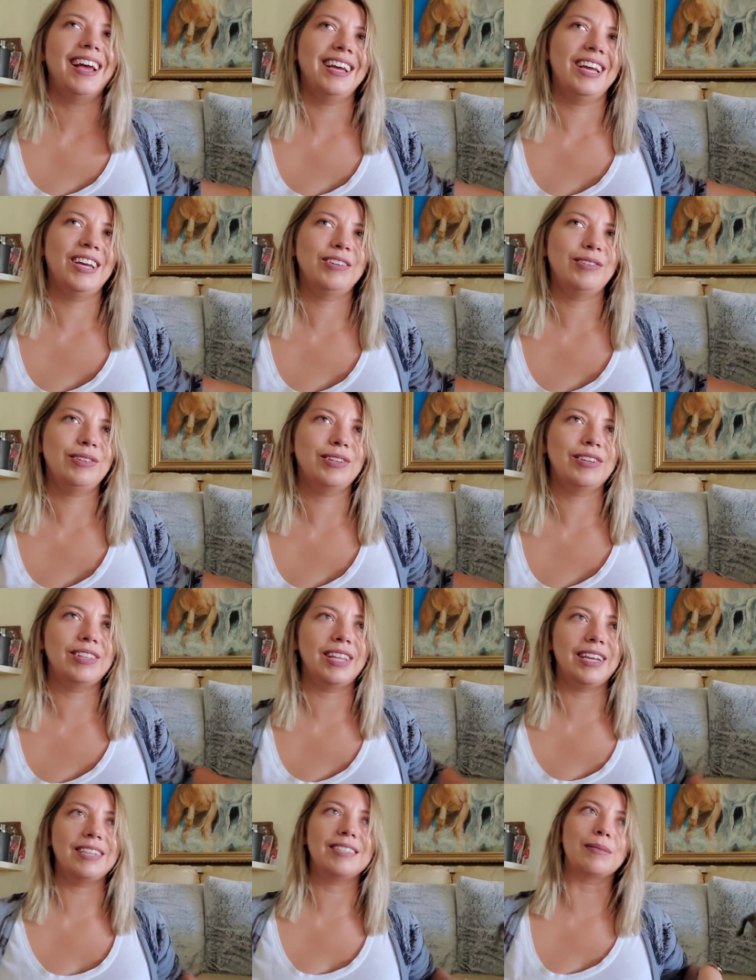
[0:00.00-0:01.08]
But if you don't
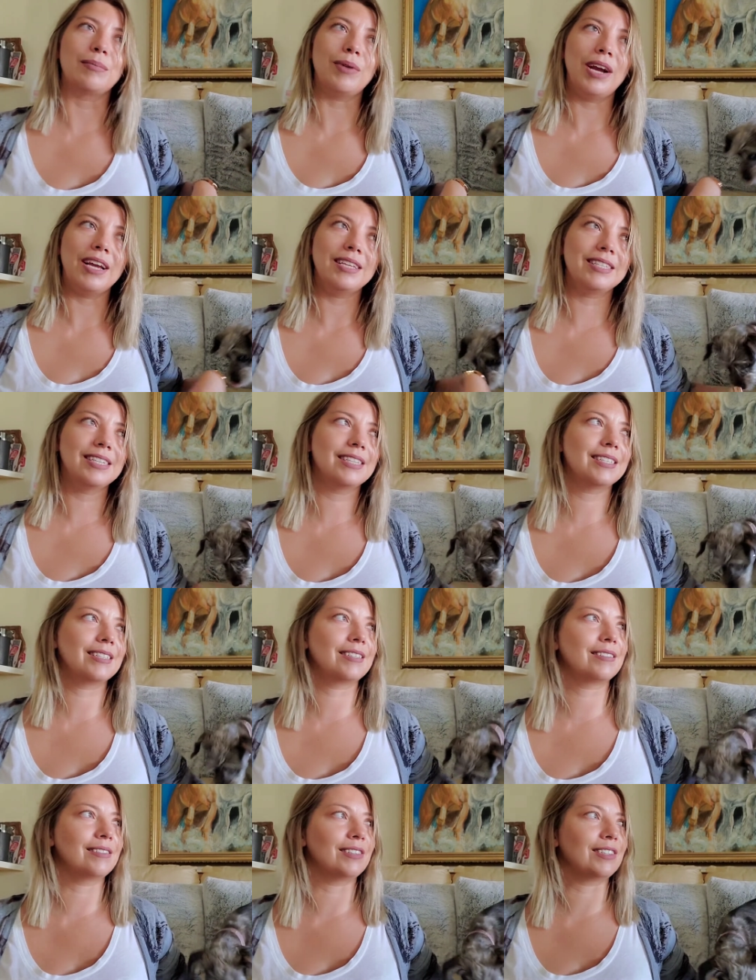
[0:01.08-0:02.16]
like
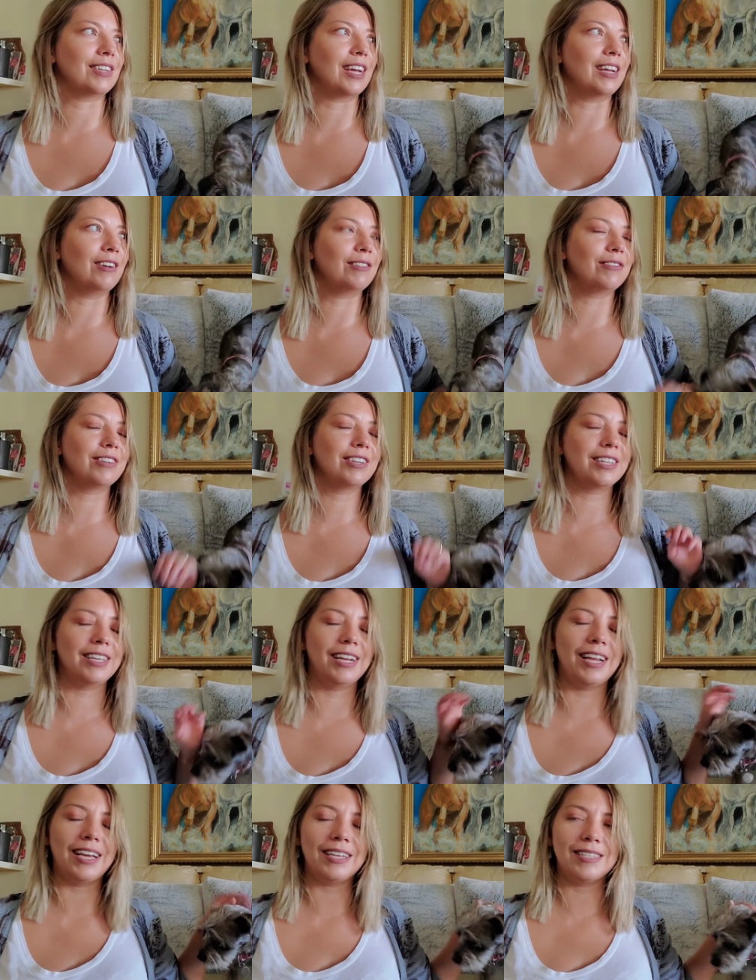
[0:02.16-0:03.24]
surprises, which I don't really
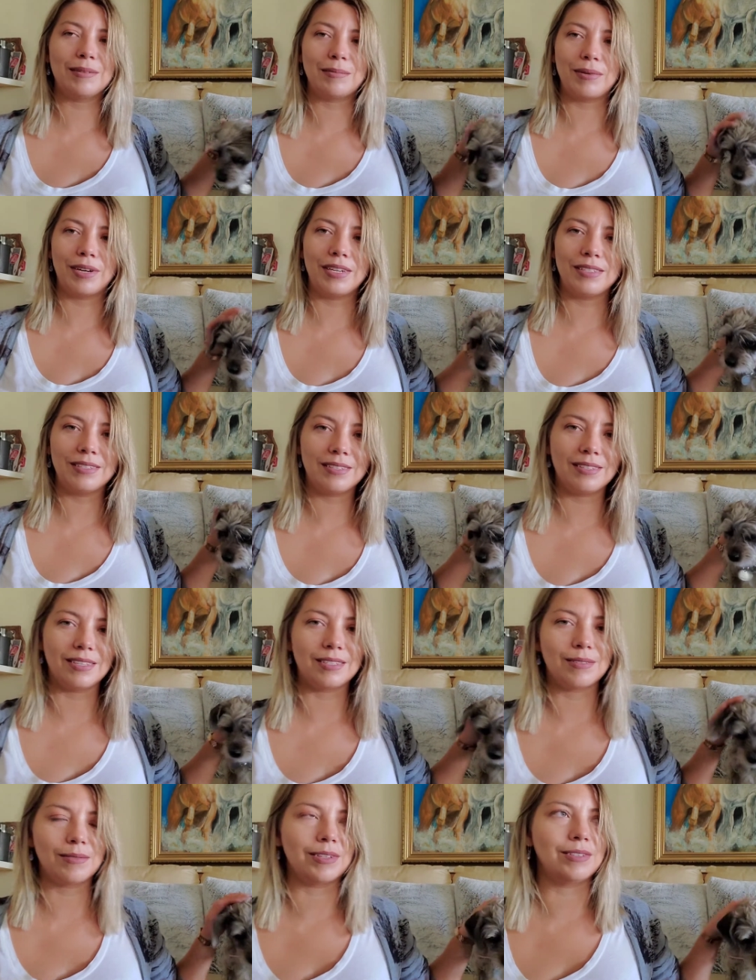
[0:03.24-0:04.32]
like surprises,
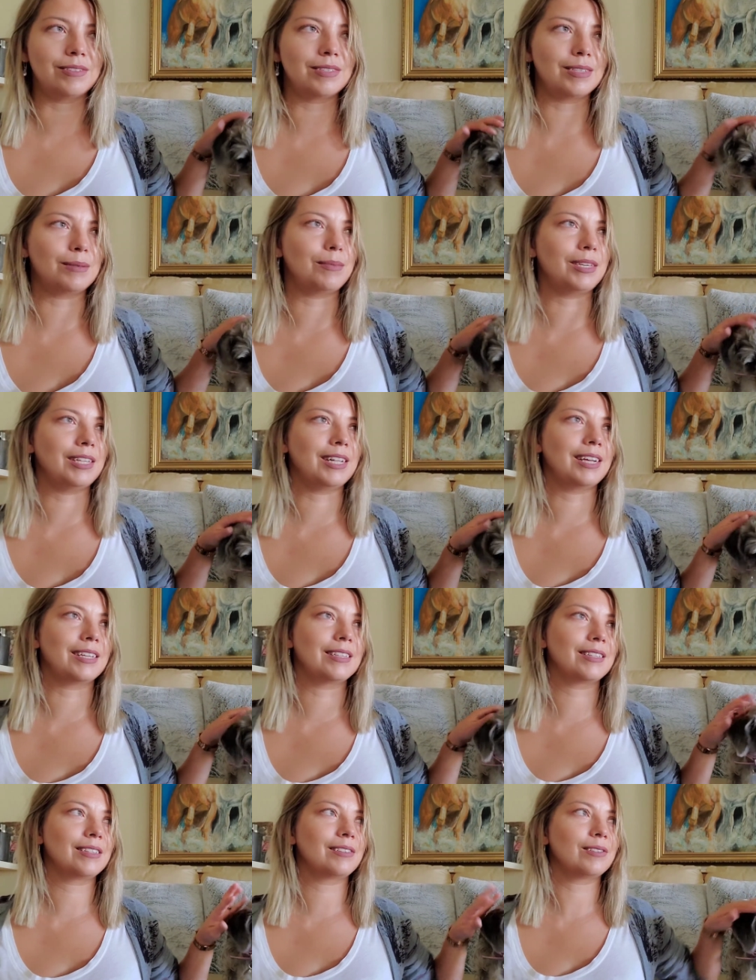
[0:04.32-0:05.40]
that's why you see me not
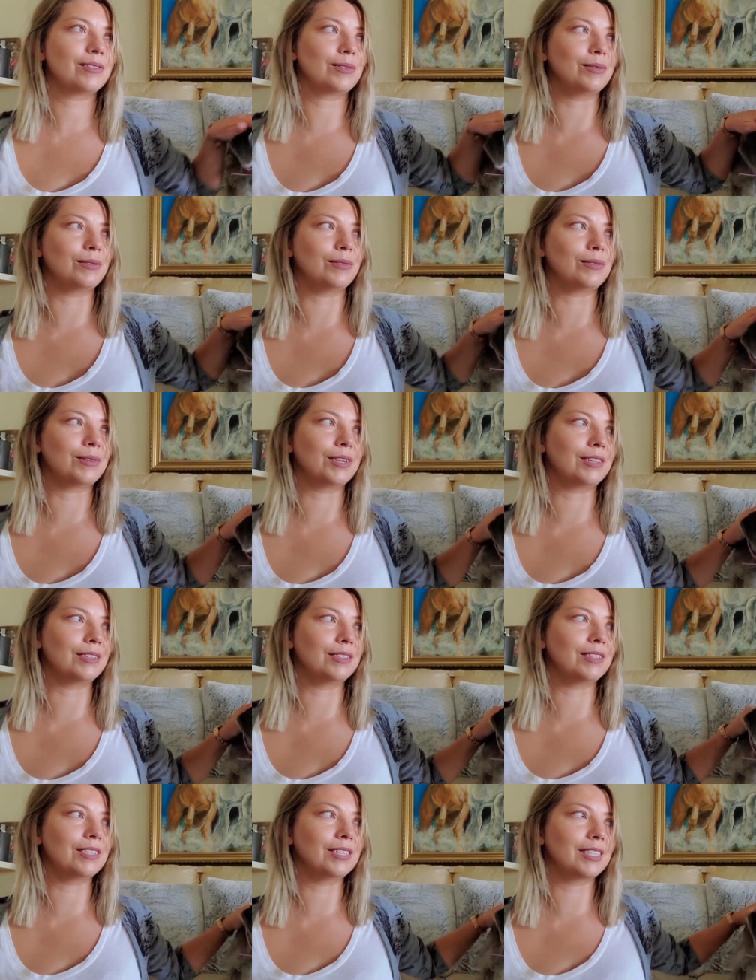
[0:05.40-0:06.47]
too thrilled.